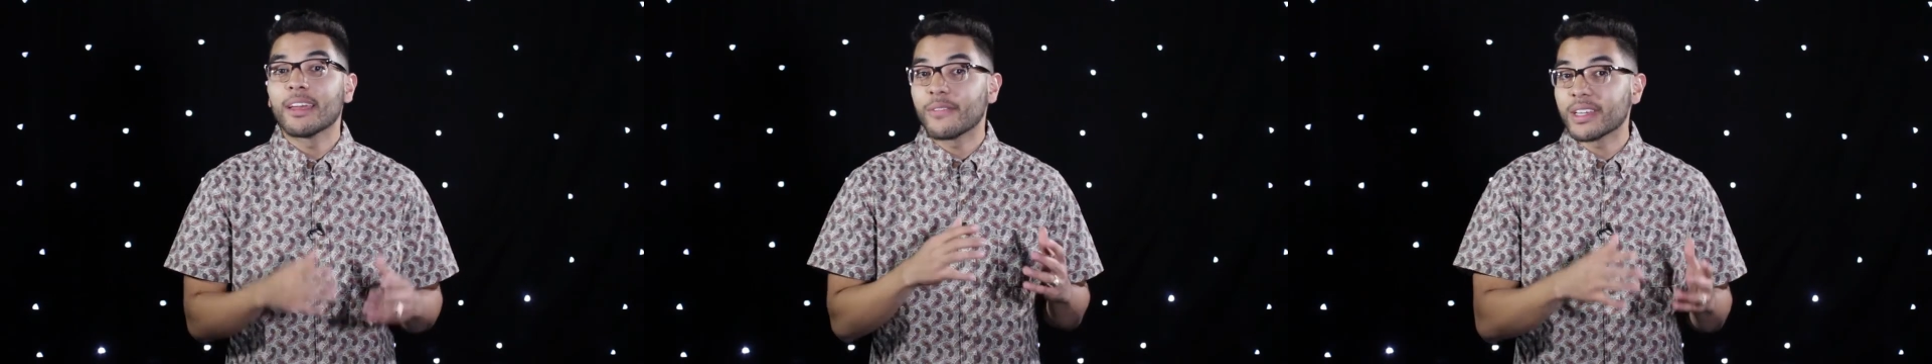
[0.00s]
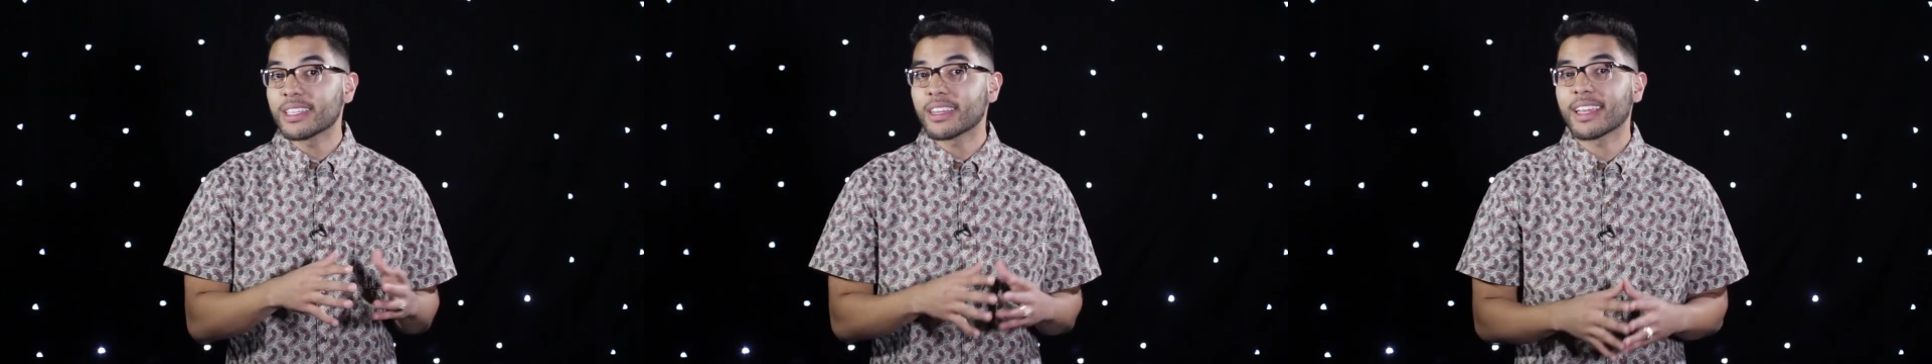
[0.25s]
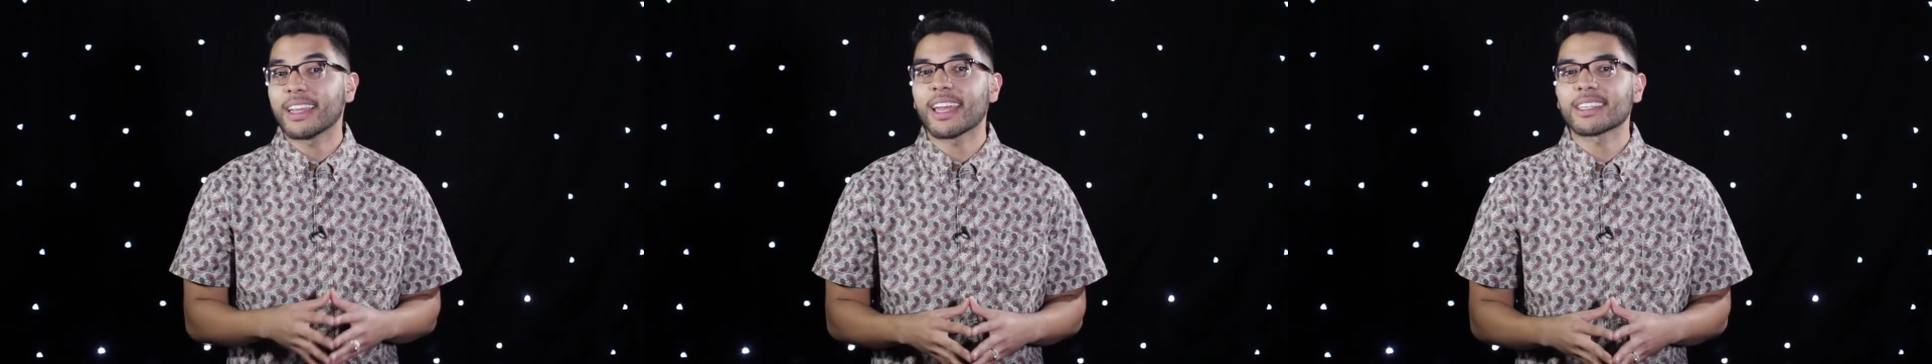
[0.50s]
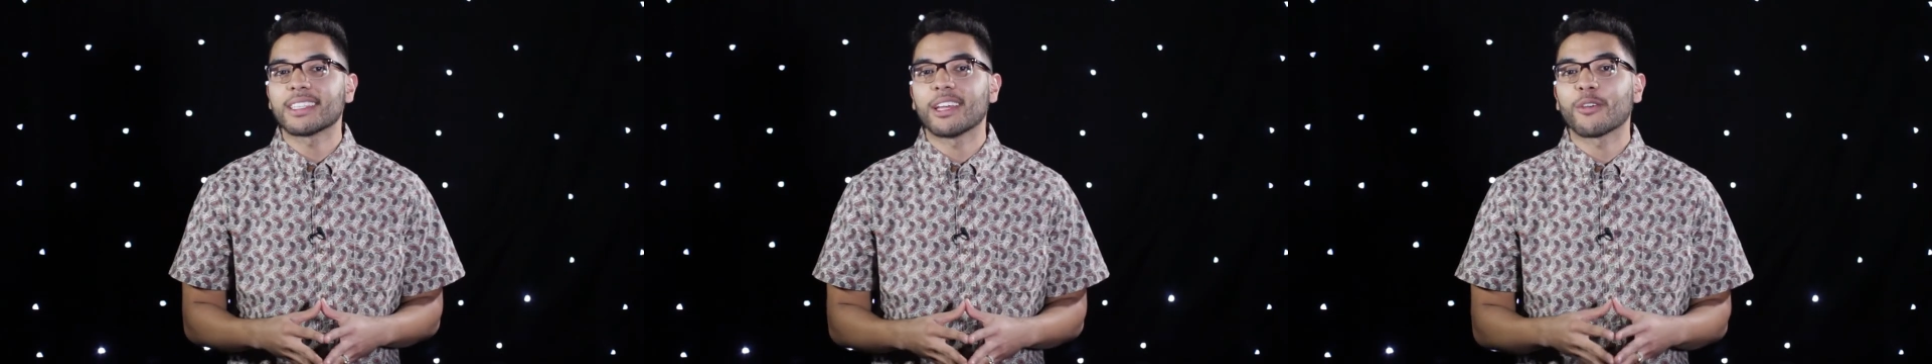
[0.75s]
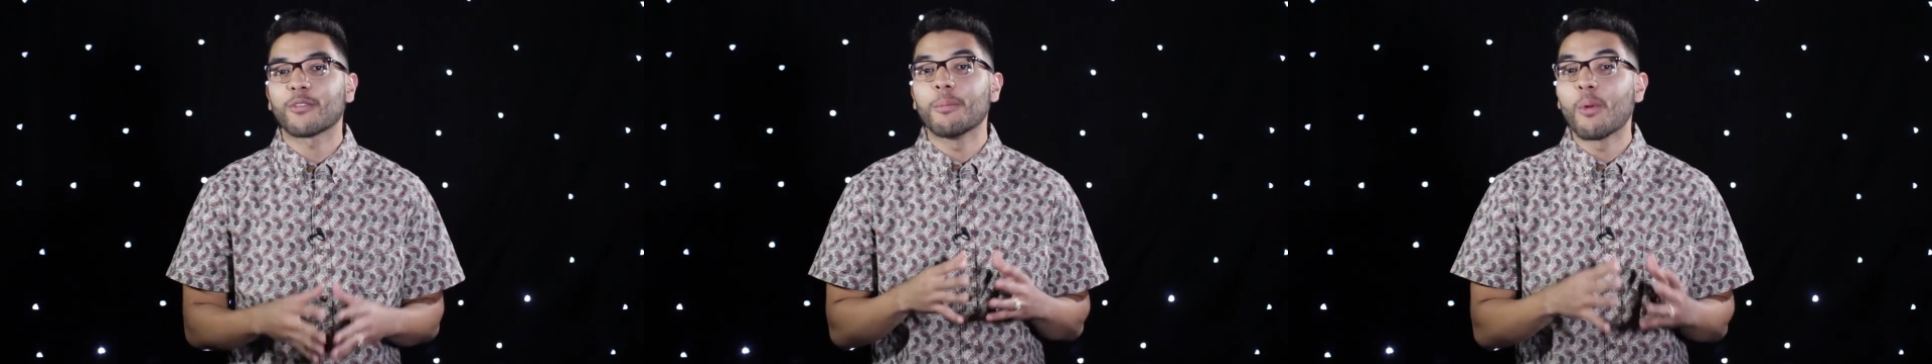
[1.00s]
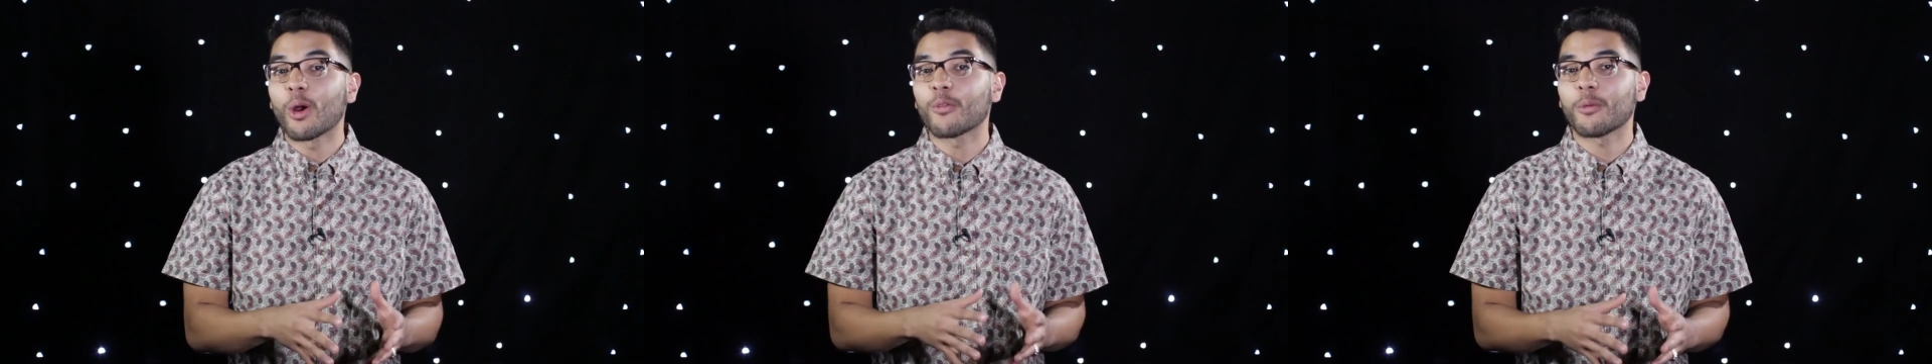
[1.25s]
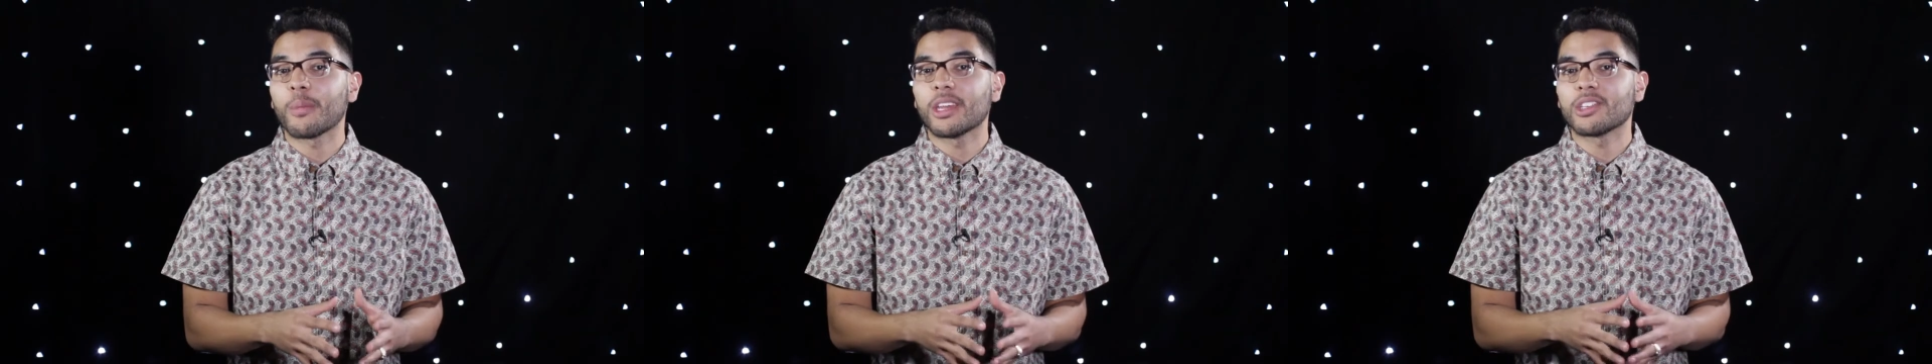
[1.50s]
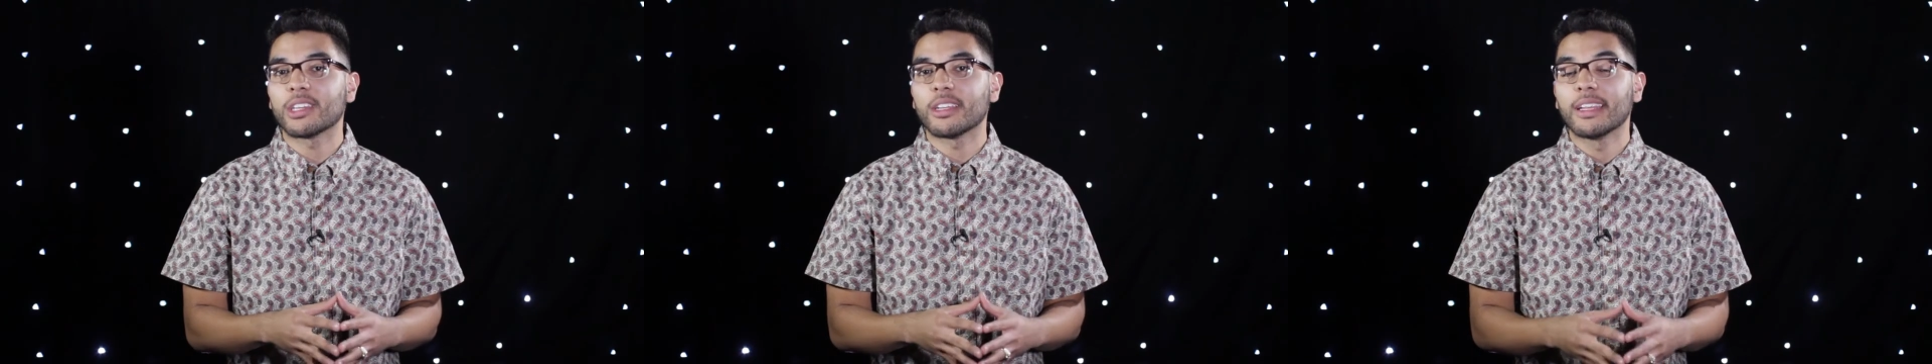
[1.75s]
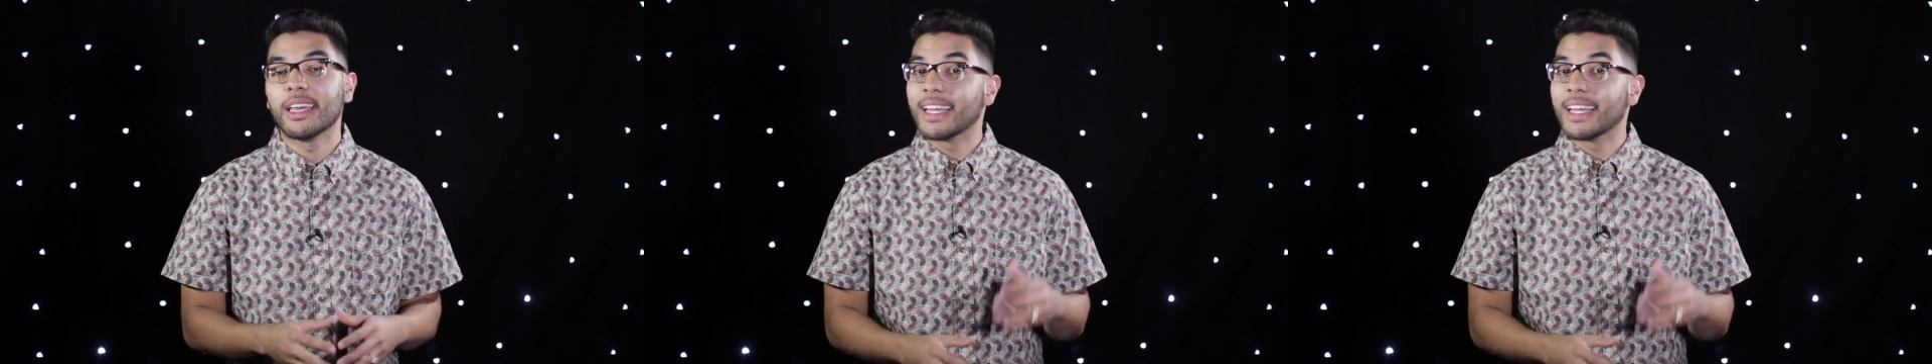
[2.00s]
Visit the Connect Center for more information.